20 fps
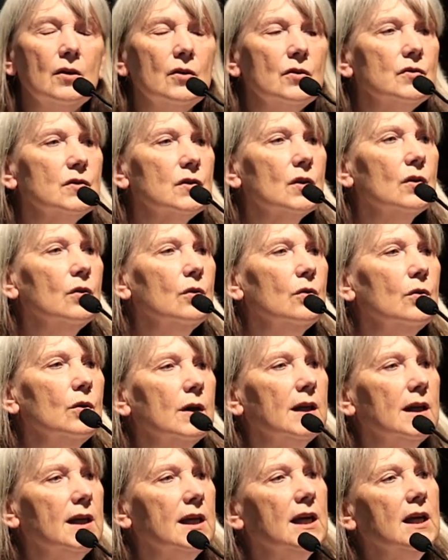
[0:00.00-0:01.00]

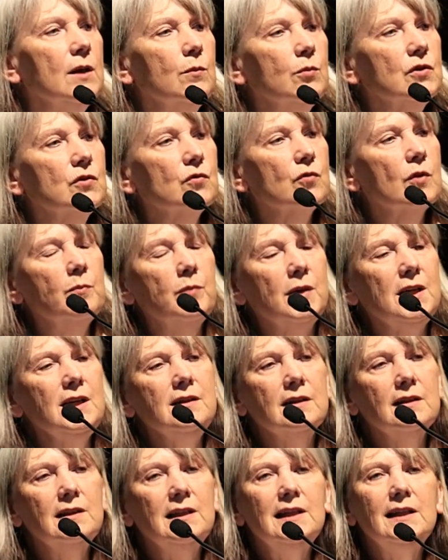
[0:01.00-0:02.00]
So he was
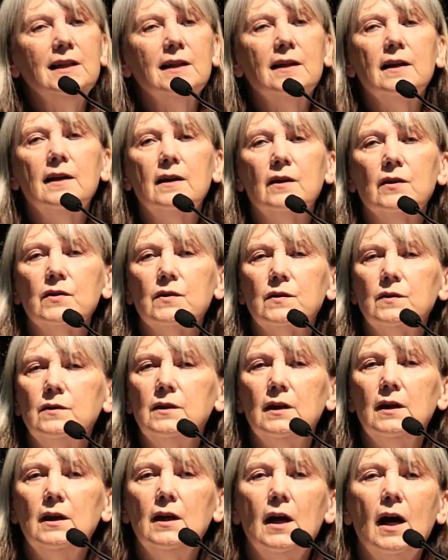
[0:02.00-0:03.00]
repeatedly asked,
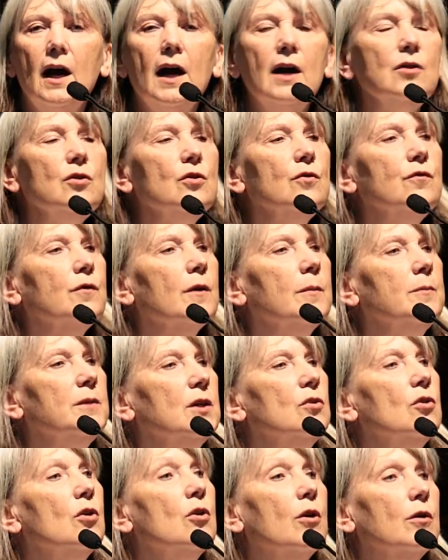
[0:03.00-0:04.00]
are you from
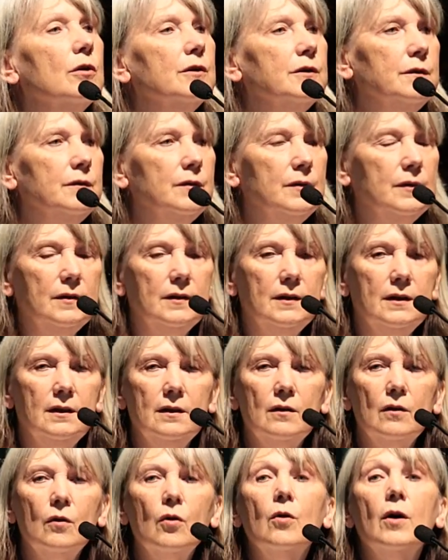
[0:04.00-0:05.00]
the north
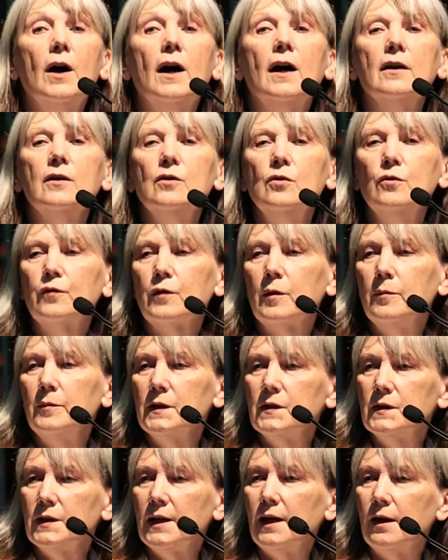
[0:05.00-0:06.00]
or are you from
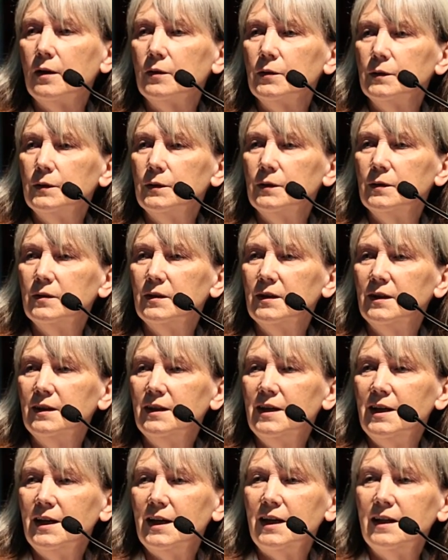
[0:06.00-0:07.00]
the south?
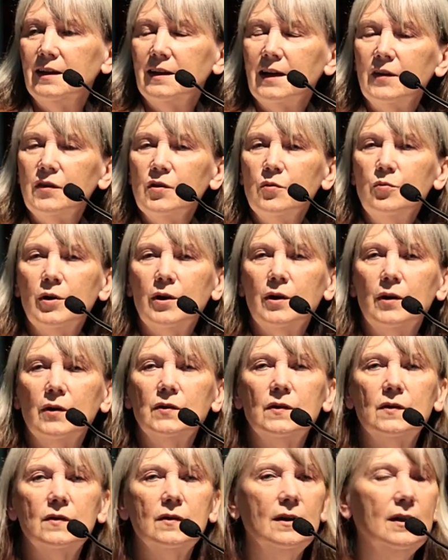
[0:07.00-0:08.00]
In other
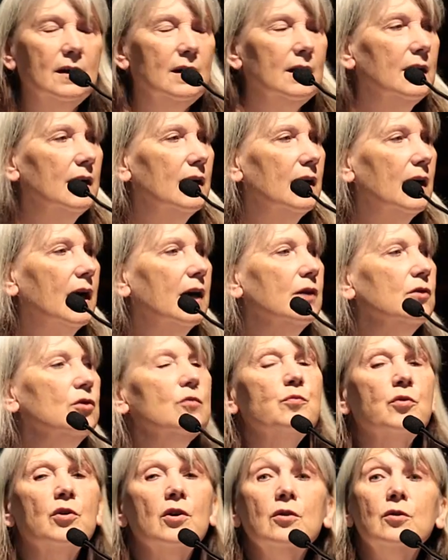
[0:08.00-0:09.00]
words, are
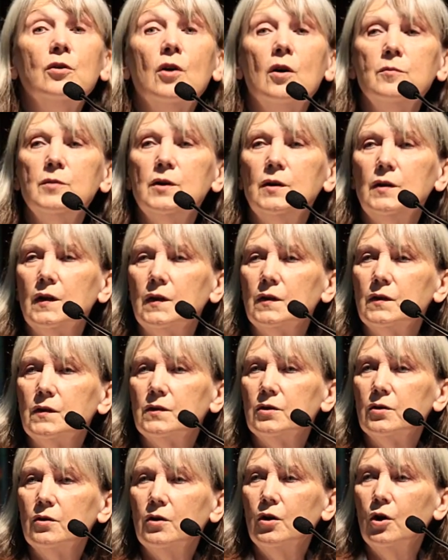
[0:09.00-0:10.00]
you
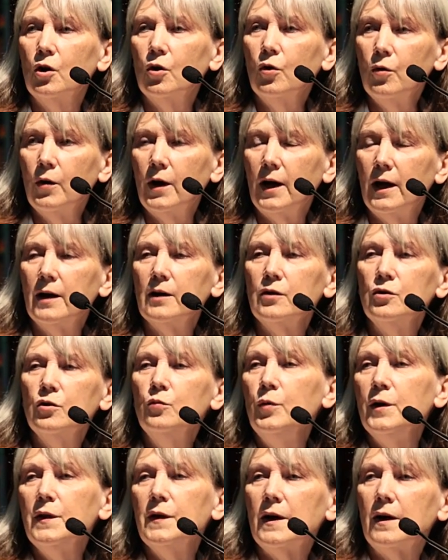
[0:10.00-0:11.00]
pro-communist or are you
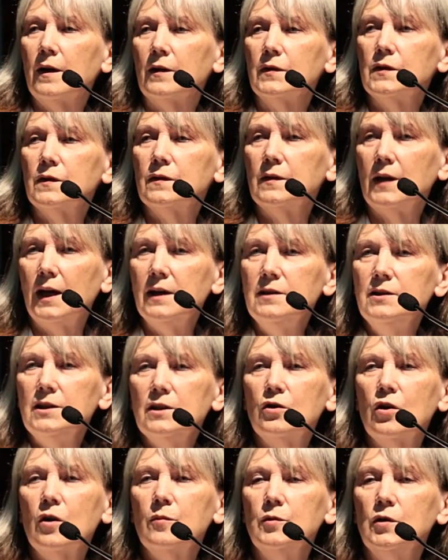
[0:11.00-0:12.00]
with us,
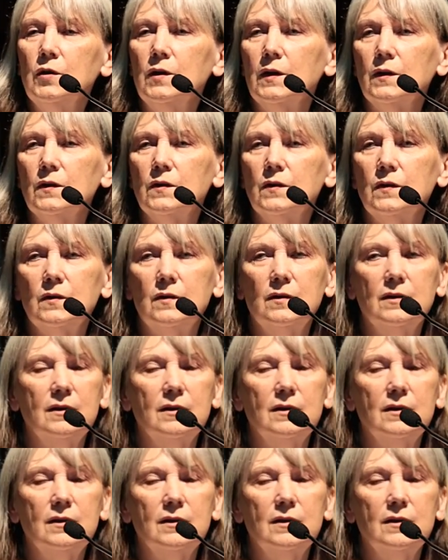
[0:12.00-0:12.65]
anti-communist?